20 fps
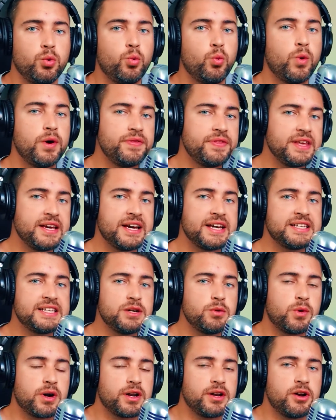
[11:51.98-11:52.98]
One thing I
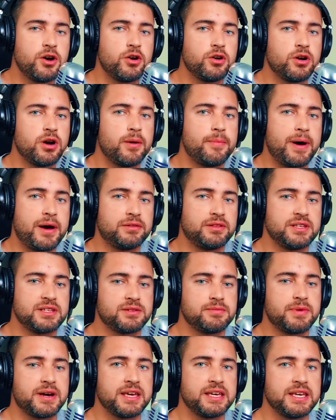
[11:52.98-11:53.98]
did want to note about
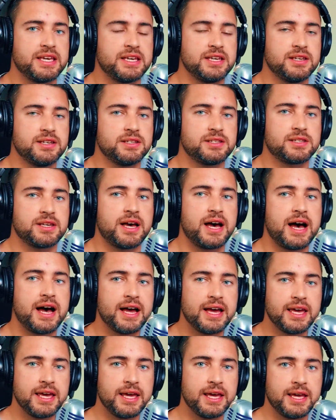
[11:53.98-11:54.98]
this mic is
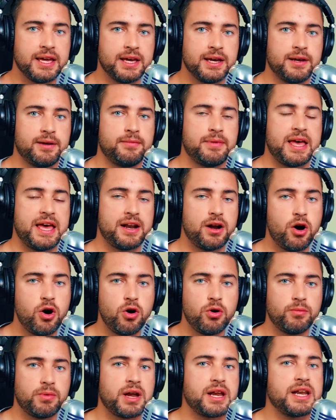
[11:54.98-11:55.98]
I am at
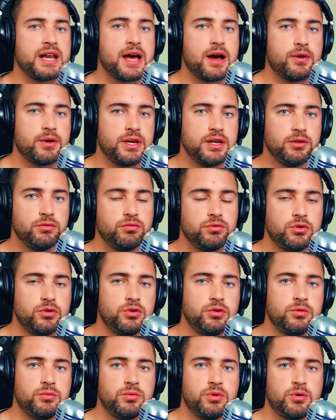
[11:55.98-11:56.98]
home right now in a
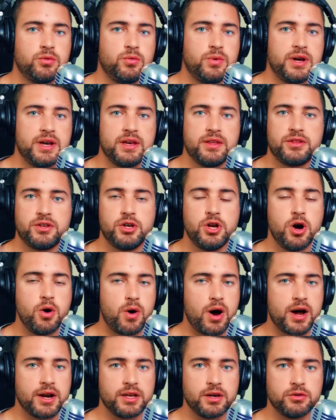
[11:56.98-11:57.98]
room with no
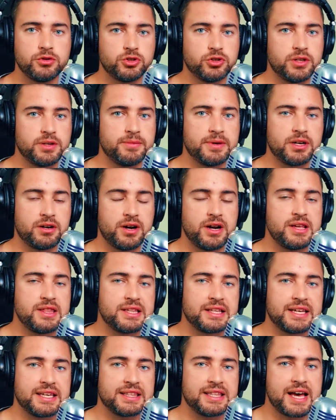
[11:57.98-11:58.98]
audio treatment or
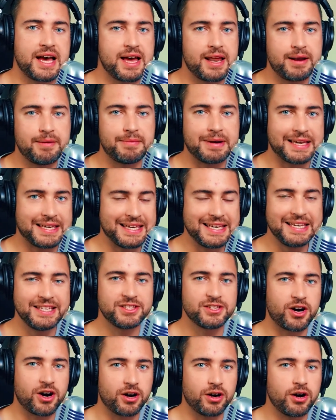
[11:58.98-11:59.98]
anything like that. My
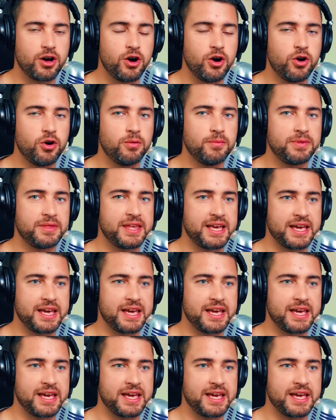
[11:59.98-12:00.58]
kids are home.